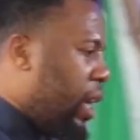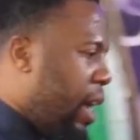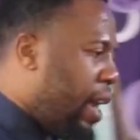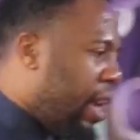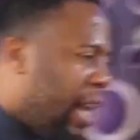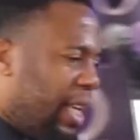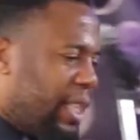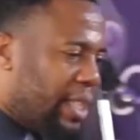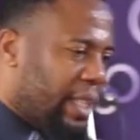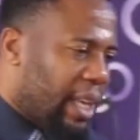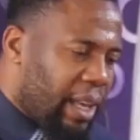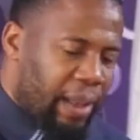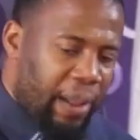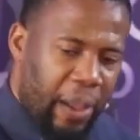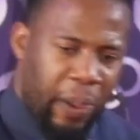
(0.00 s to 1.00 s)
let's
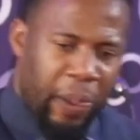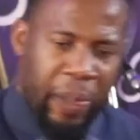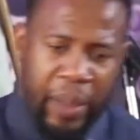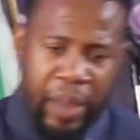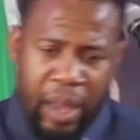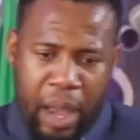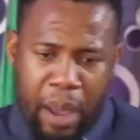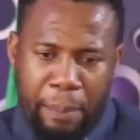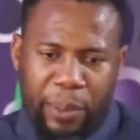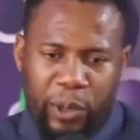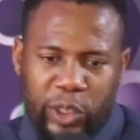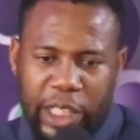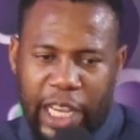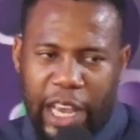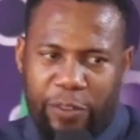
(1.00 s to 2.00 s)

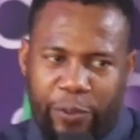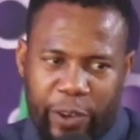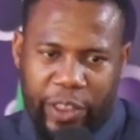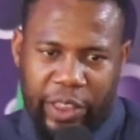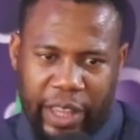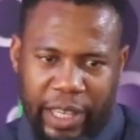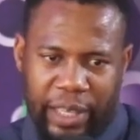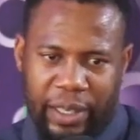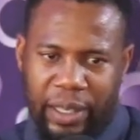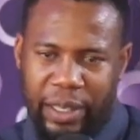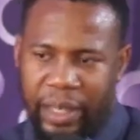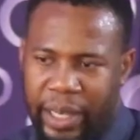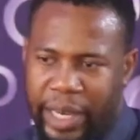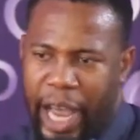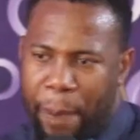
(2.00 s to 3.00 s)
put everything
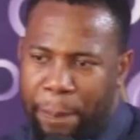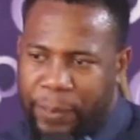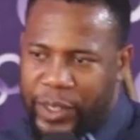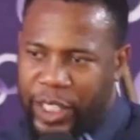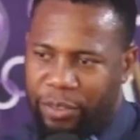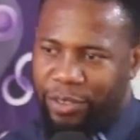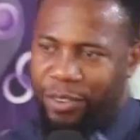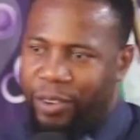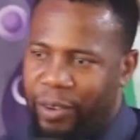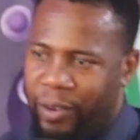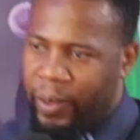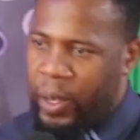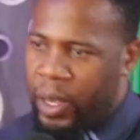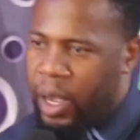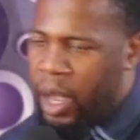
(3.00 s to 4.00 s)
captive.
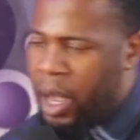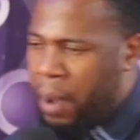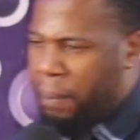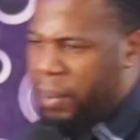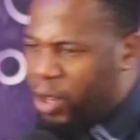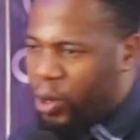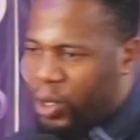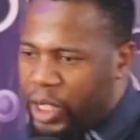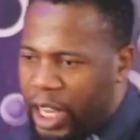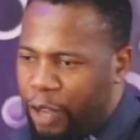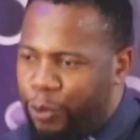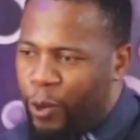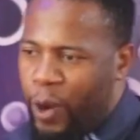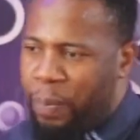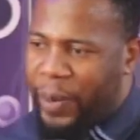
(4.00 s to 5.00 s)
Because
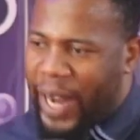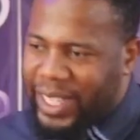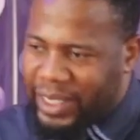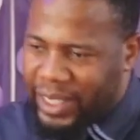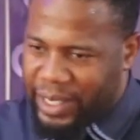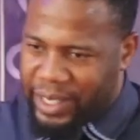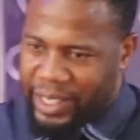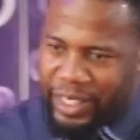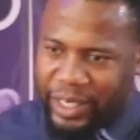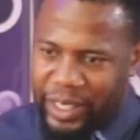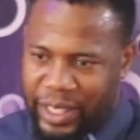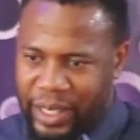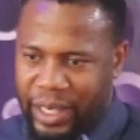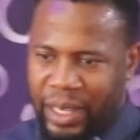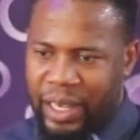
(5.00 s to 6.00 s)
if we practice
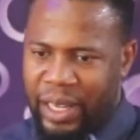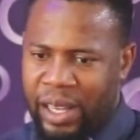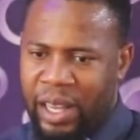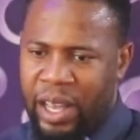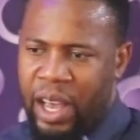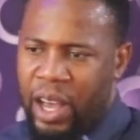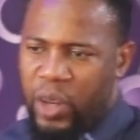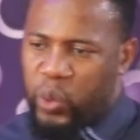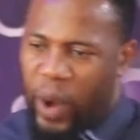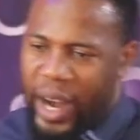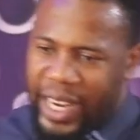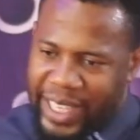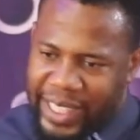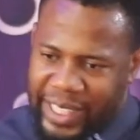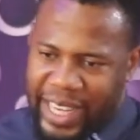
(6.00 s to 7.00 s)
this, to
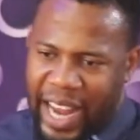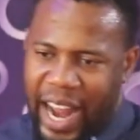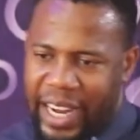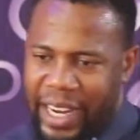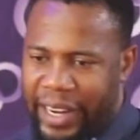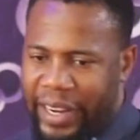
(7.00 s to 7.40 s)
understand